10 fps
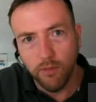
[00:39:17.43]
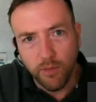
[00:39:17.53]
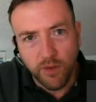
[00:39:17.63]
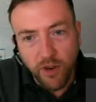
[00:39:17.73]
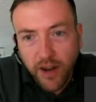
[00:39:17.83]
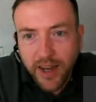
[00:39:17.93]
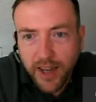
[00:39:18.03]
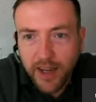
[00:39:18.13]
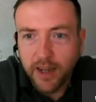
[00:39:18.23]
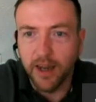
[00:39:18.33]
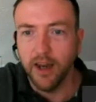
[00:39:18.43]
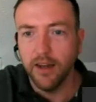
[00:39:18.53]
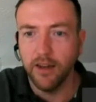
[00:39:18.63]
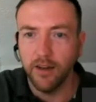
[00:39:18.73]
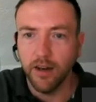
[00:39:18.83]
psyche,
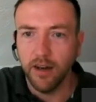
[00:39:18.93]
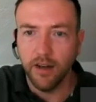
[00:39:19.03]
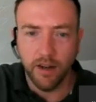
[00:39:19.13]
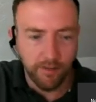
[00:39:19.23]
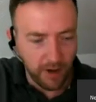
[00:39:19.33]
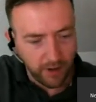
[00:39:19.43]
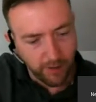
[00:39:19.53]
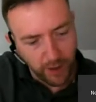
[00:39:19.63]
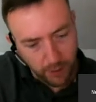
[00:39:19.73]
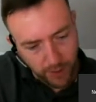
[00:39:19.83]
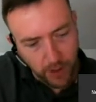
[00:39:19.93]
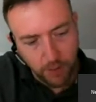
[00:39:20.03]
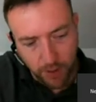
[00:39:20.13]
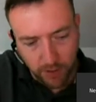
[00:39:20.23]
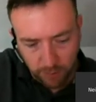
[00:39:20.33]
and effectively it's become
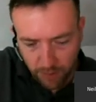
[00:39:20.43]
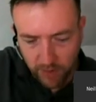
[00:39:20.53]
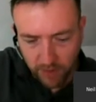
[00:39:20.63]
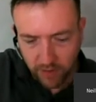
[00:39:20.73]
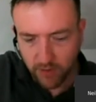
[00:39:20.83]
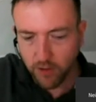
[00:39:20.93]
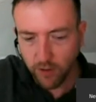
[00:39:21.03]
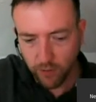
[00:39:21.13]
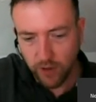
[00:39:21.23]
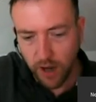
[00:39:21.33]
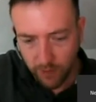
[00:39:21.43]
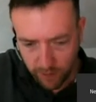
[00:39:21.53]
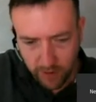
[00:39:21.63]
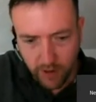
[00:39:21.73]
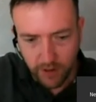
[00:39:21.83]
part of business as usual now,
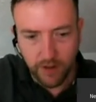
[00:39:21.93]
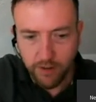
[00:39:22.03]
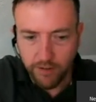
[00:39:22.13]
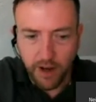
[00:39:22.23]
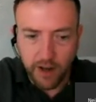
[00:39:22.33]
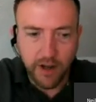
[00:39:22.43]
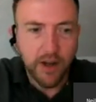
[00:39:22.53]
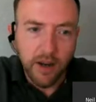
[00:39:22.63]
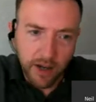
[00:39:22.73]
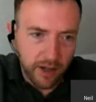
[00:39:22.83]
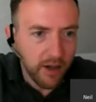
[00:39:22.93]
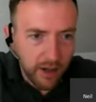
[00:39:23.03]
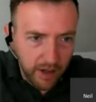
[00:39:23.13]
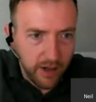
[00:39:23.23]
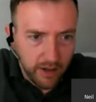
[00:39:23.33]
and in fact
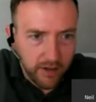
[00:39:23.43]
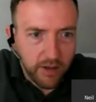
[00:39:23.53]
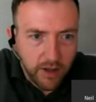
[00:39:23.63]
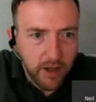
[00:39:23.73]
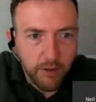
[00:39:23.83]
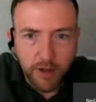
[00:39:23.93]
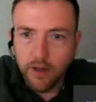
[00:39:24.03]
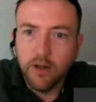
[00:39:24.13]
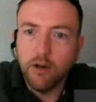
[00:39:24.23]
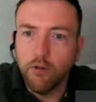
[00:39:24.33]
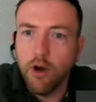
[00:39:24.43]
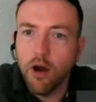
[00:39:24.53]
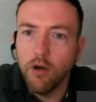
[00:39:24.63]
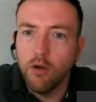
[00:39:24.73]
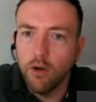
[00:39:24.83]
it's continuing to
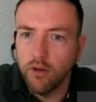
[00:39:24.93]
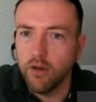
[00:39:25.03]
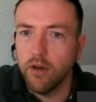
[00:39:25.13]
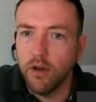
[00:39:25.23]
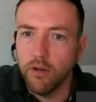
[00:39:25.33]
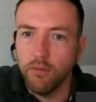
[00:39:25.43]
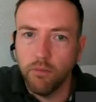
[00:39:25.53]
grow as a